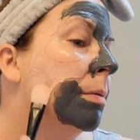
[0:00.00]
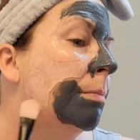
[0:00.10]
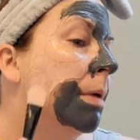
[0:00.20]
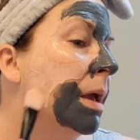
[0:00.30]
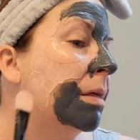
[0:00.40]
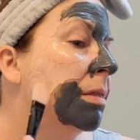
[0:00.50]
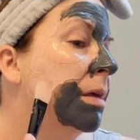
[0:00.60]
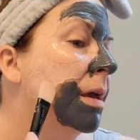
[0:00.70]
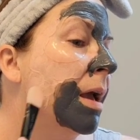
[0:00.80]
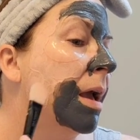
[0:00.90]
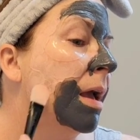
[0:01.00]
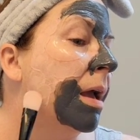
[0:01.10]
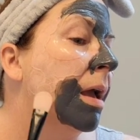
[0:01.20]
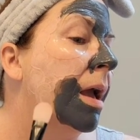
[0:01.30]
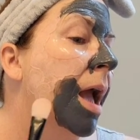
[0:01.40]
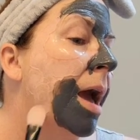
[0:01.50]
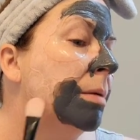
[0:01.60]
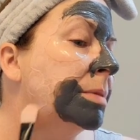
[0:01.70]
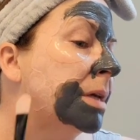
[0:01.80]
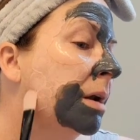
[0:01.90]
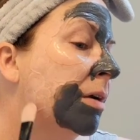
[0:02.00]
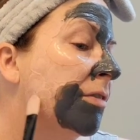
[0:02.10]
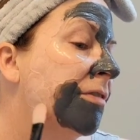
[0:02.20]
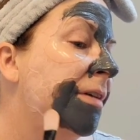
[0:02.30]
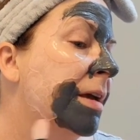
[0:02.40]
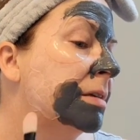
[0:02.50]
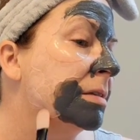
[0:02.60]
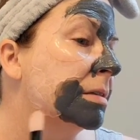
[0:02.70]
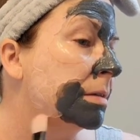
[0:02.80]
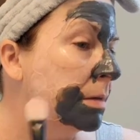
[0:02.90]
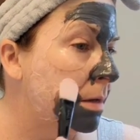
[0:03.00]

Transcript: make the atoms on our face